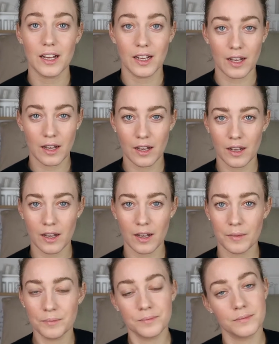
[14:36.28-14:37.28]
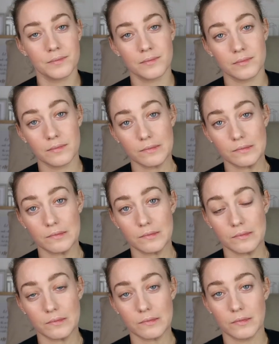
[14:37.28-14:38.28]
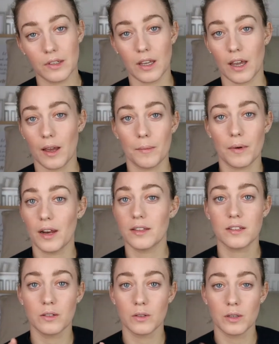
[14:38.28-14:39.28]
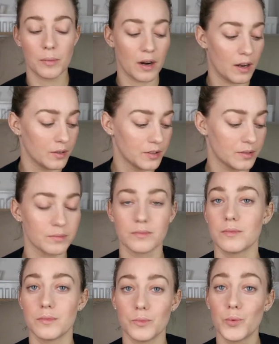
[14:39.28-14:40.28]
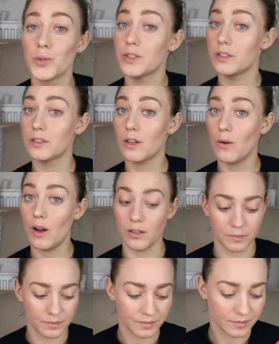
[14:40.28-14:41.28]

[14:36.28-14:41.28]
Yeah, let's ignore the brows. We'll just go on.